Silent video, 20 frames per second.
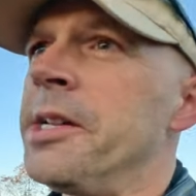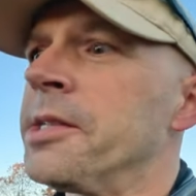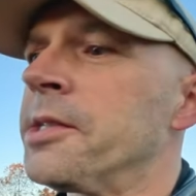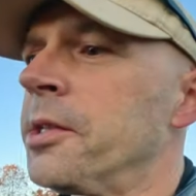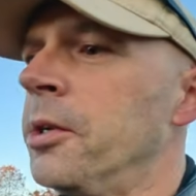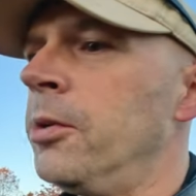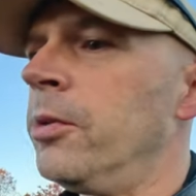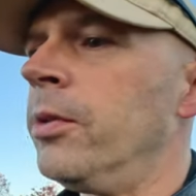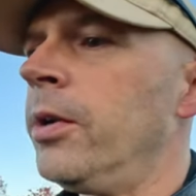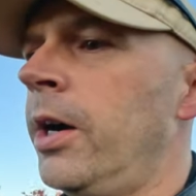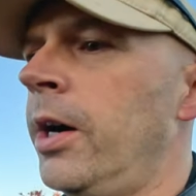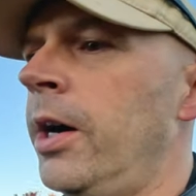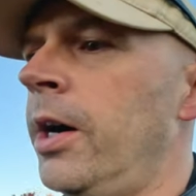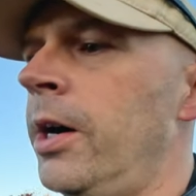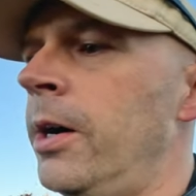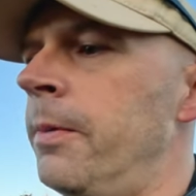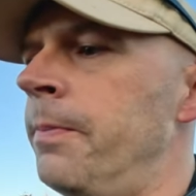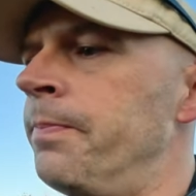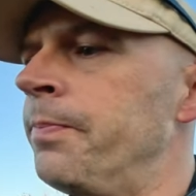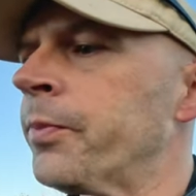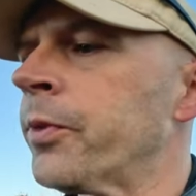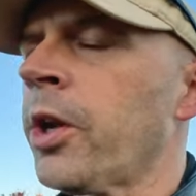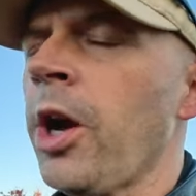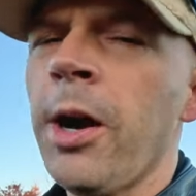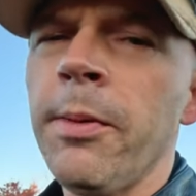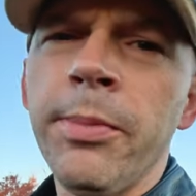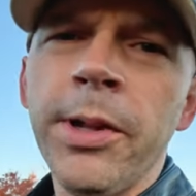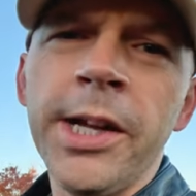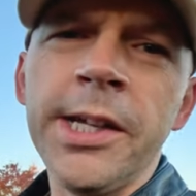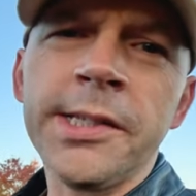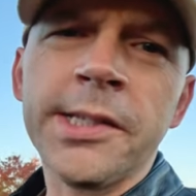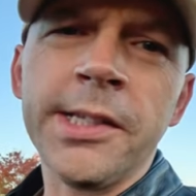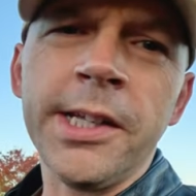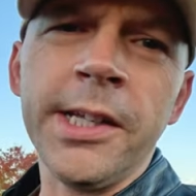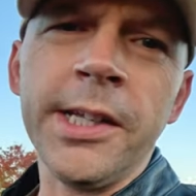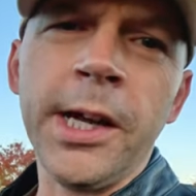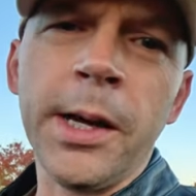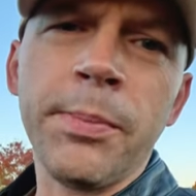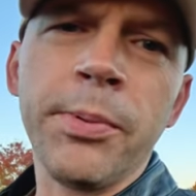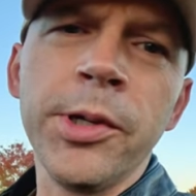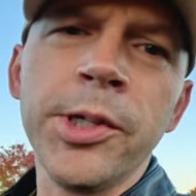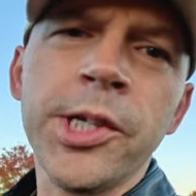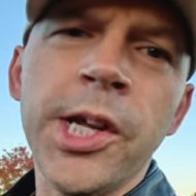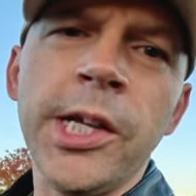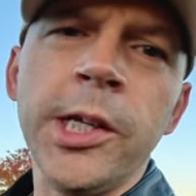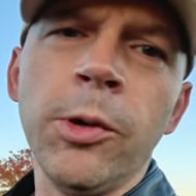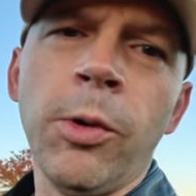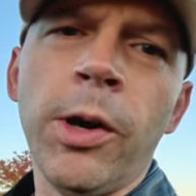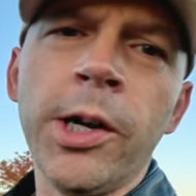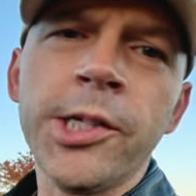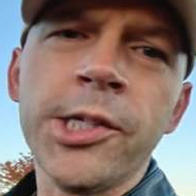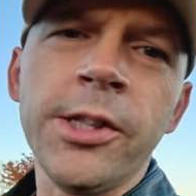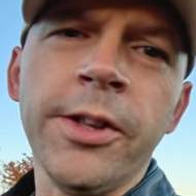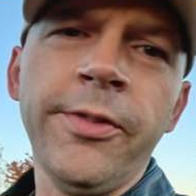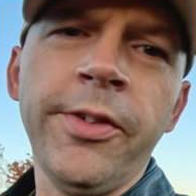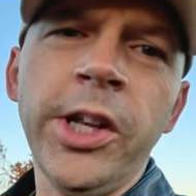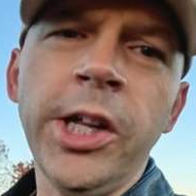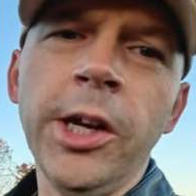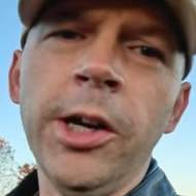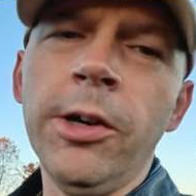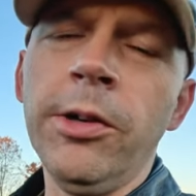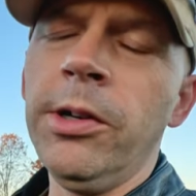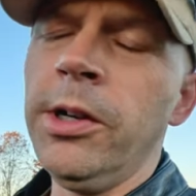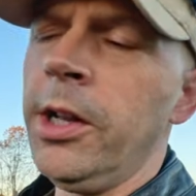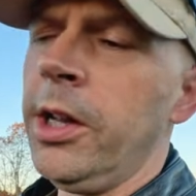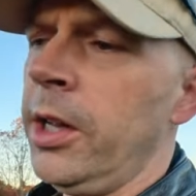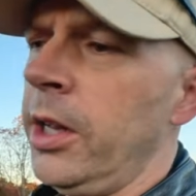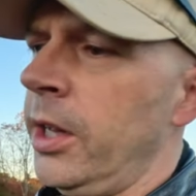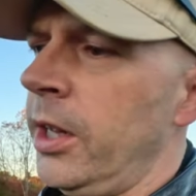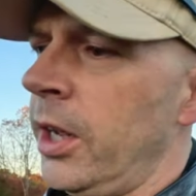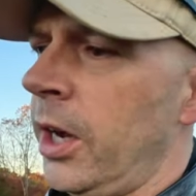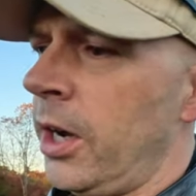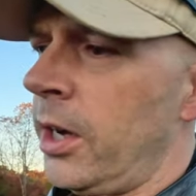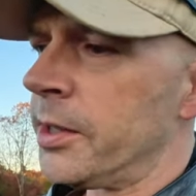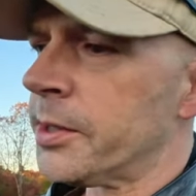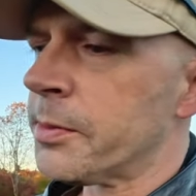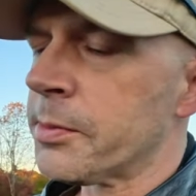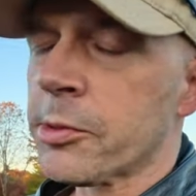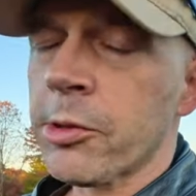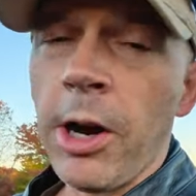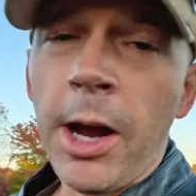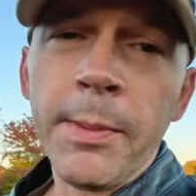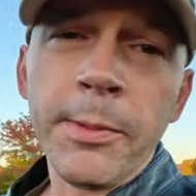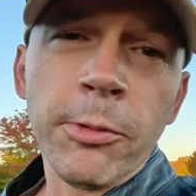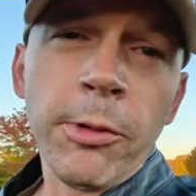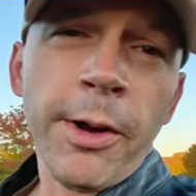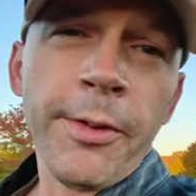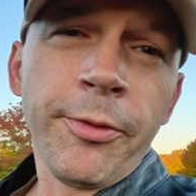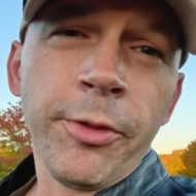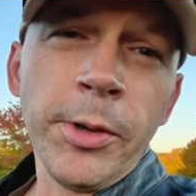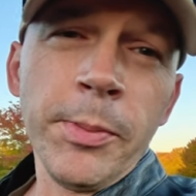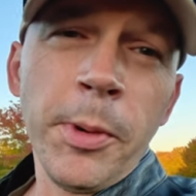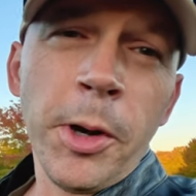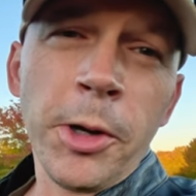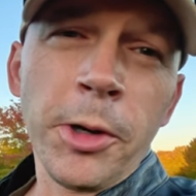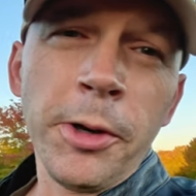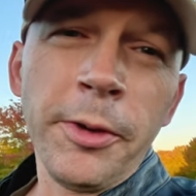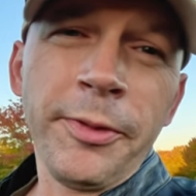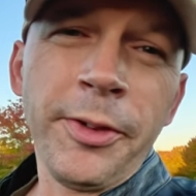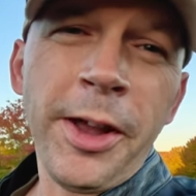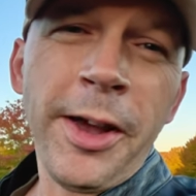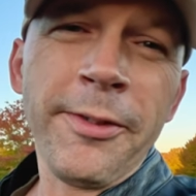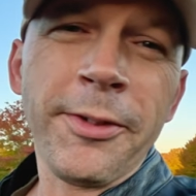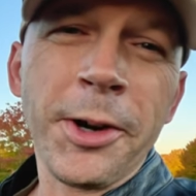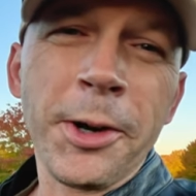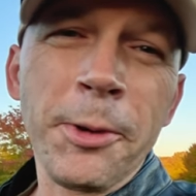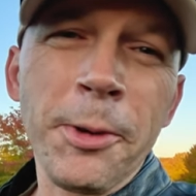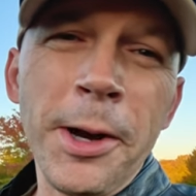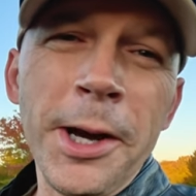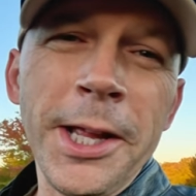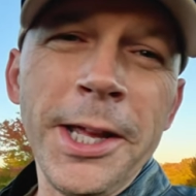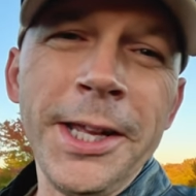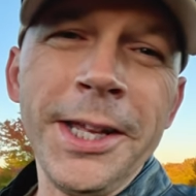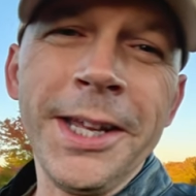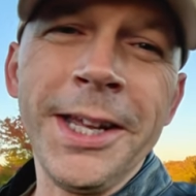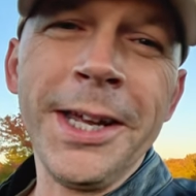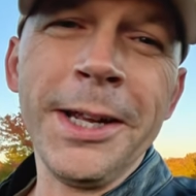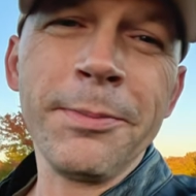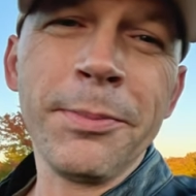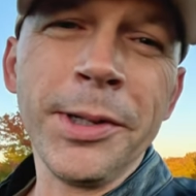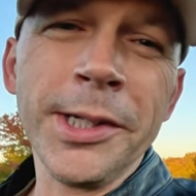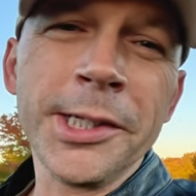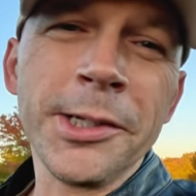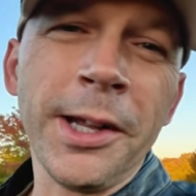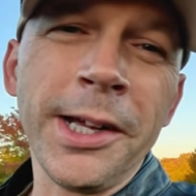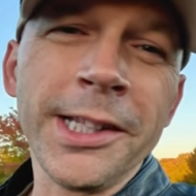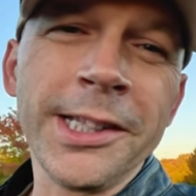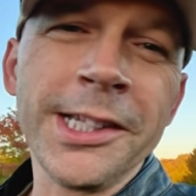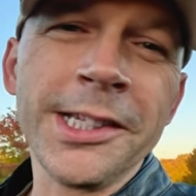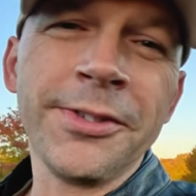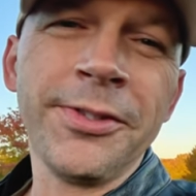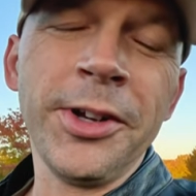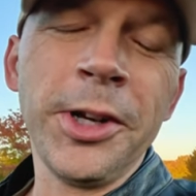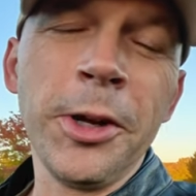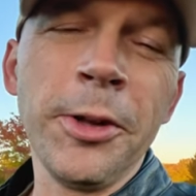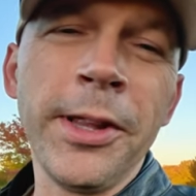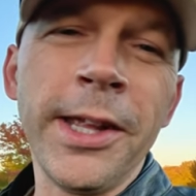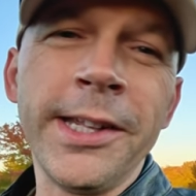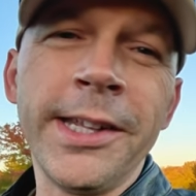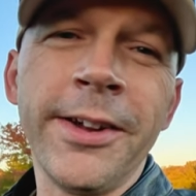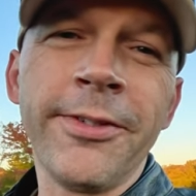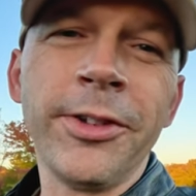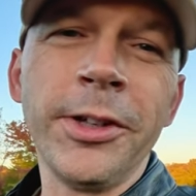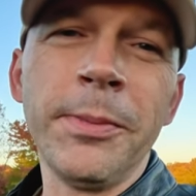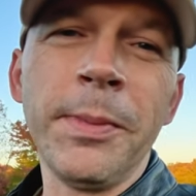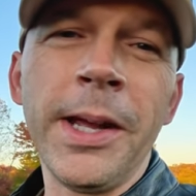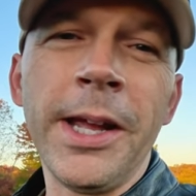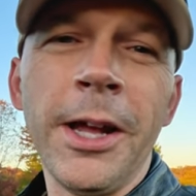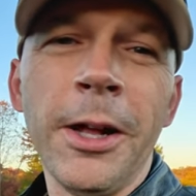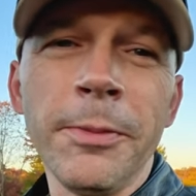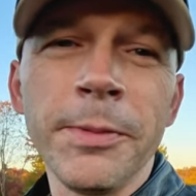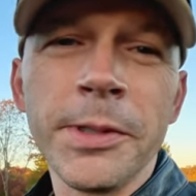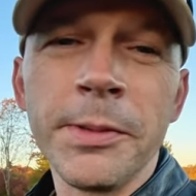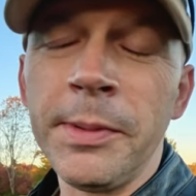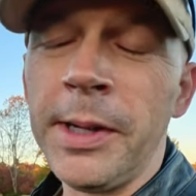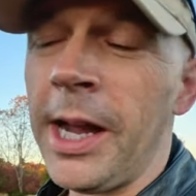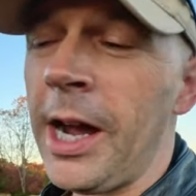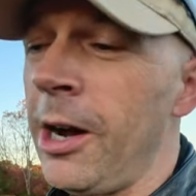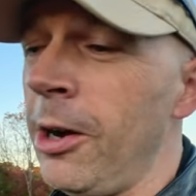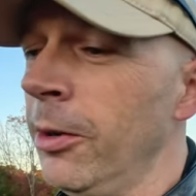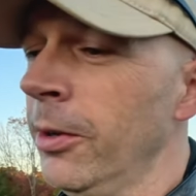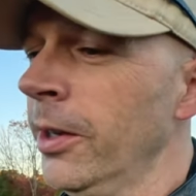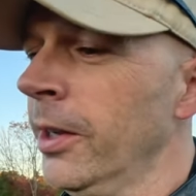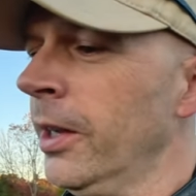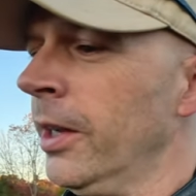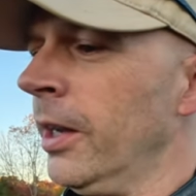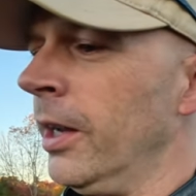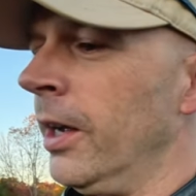So God bless, and I appreciate you watching the video. Subscribe to Rev Free Moto if you haven't already, and please like this video. That definitely helps me out.